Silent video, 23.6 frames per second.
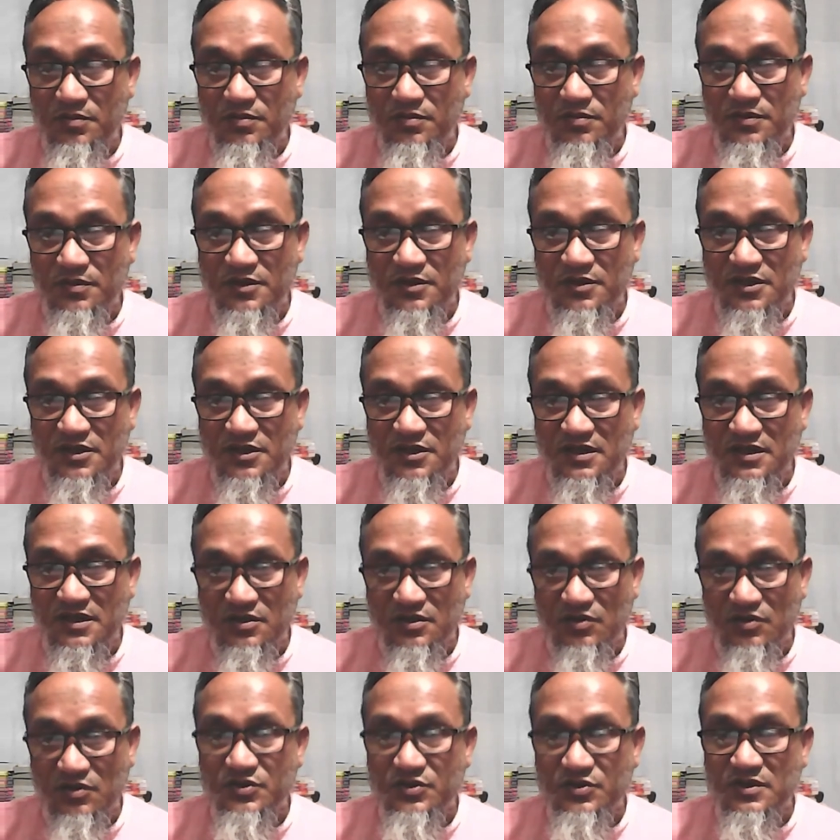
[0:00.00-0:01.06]
it's
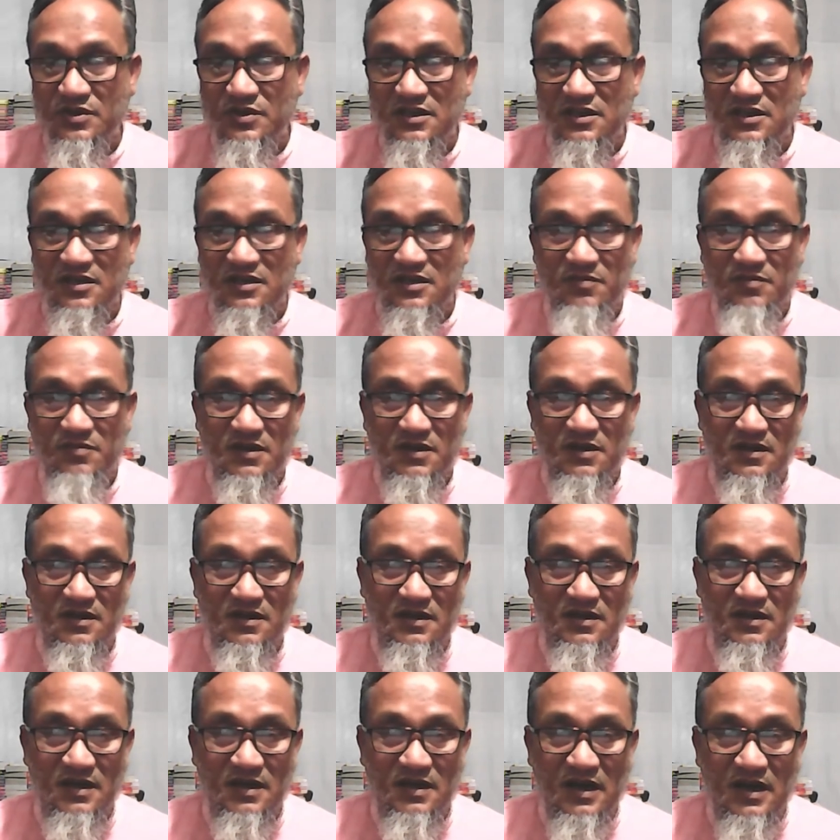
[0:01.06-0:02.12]
also determiner.
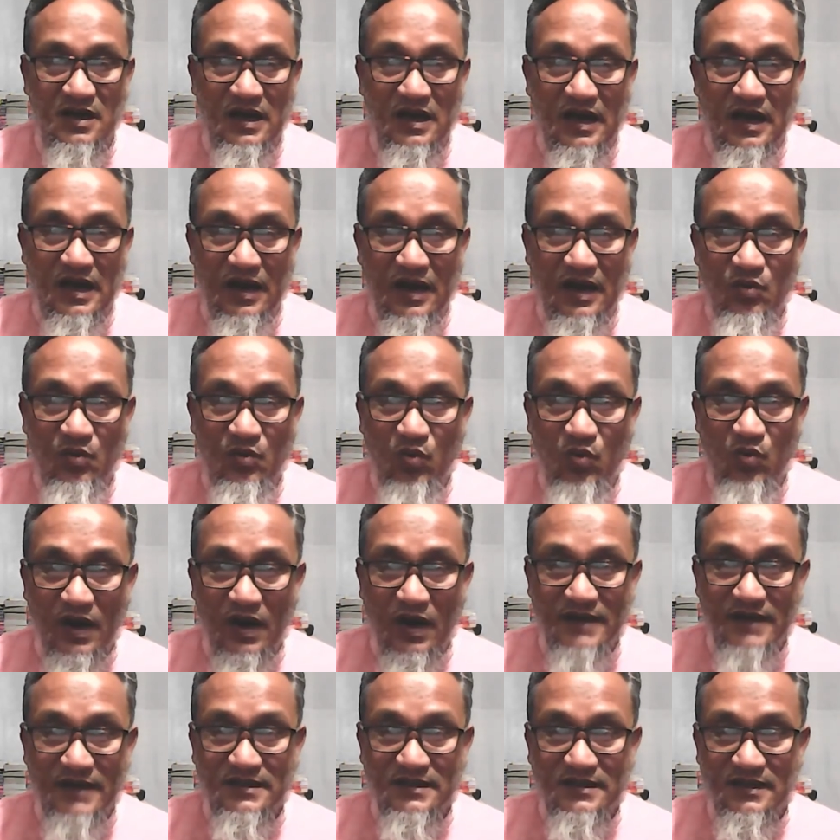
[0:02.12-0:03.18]
I
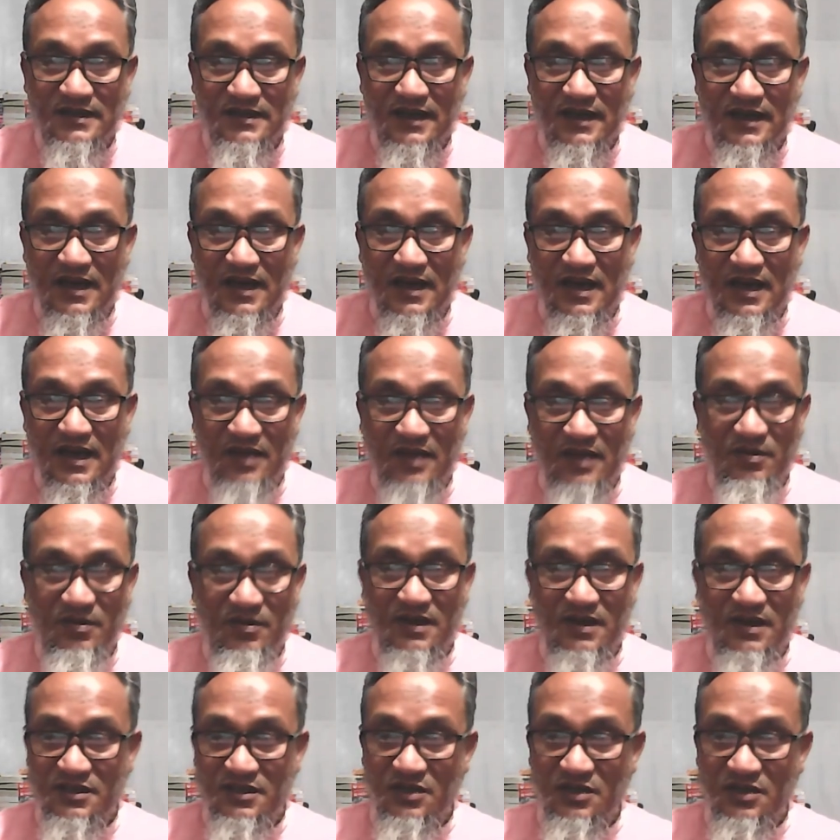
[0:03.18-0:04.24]
was the
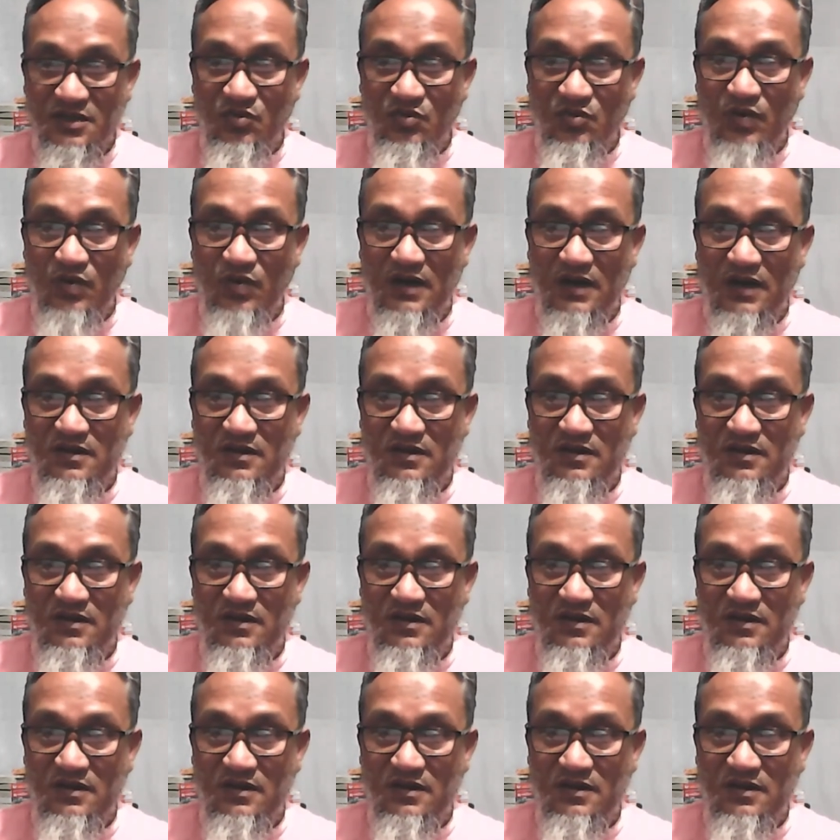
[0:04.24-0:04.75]
amazing one